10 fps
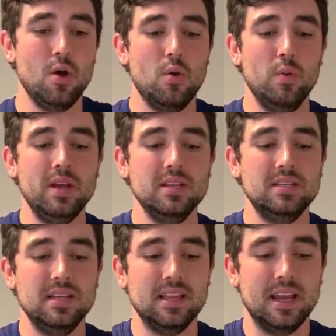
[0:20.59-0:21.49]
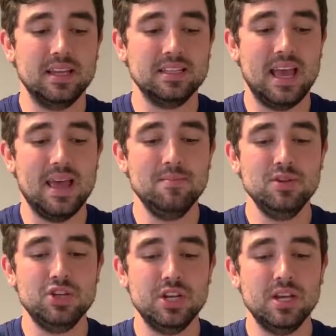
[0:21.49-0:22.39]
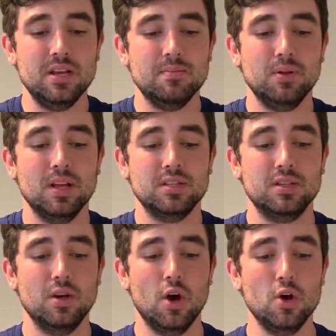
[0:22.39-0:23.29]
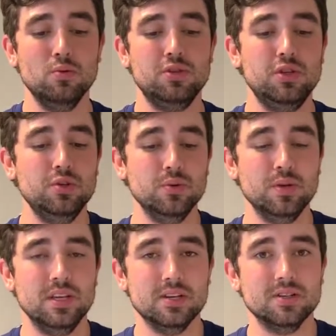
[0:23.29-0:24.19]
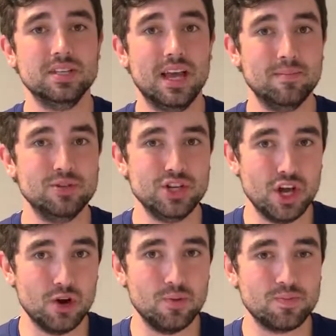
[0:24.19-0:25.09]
we can see that as Mg plus O2 yields MgO.